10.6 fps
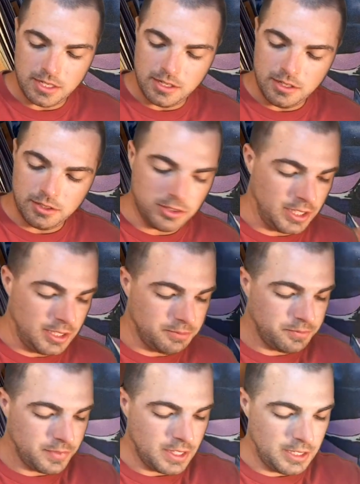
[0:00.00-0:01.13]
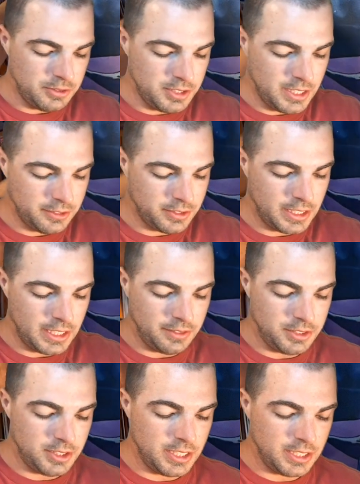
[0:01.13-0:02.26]
So yeah, I will definitely have
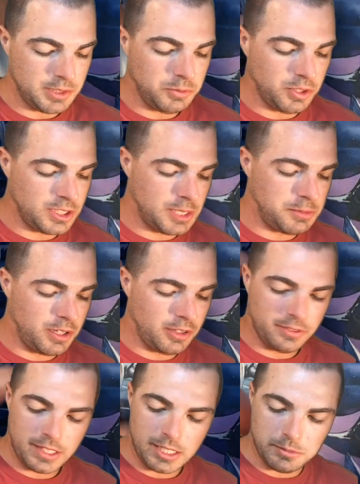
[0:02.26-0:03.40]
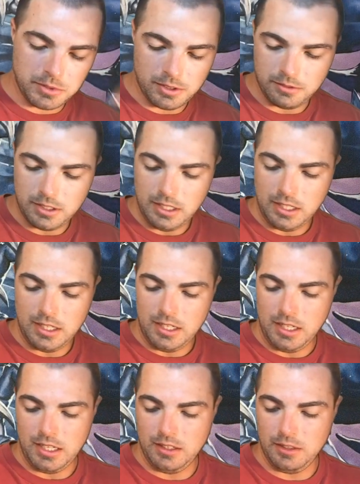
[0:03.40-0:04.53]
to take some more time off camera
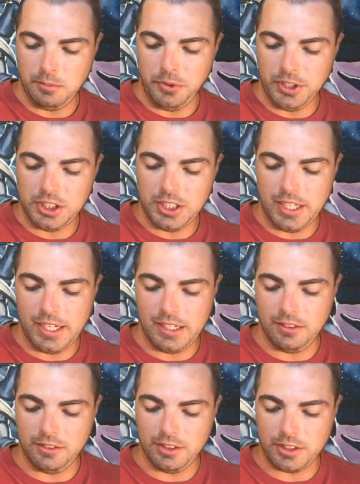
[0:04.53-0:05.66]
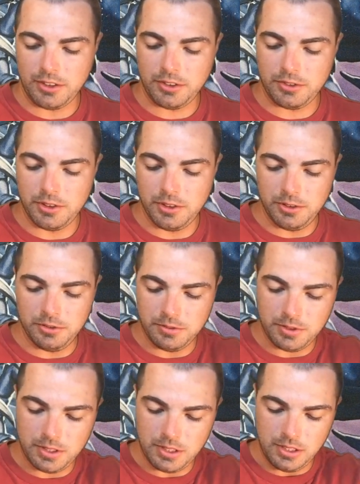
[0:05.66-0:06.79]
and appreciate and look through
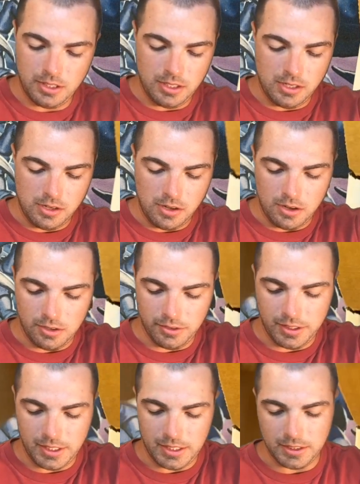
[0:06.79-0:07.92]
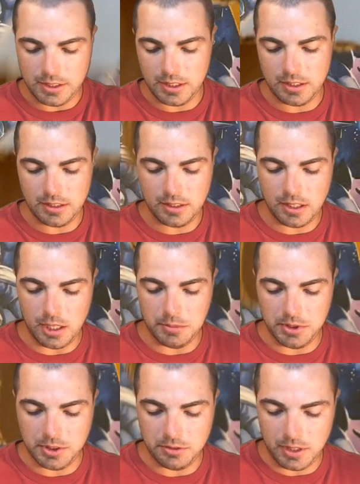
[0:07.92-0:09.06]
all of these
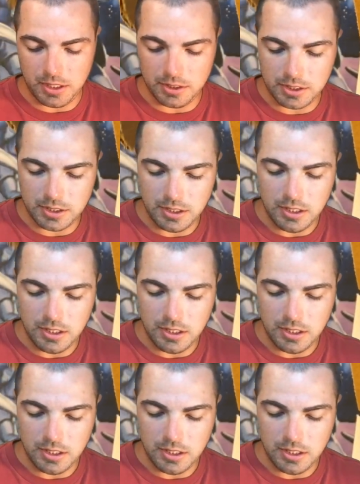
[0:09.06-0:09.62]
commons and rares.